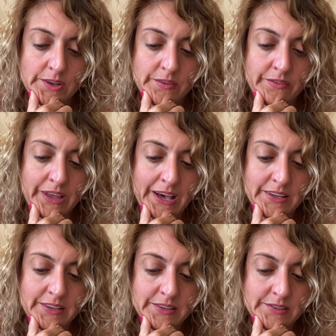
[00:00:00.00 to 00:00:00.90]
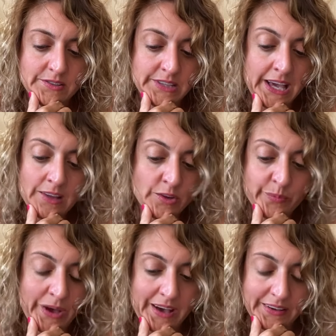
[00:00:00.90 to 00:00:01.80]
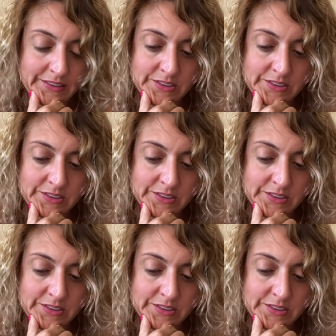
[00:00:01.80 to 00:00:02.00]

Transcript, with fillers: that can't look back.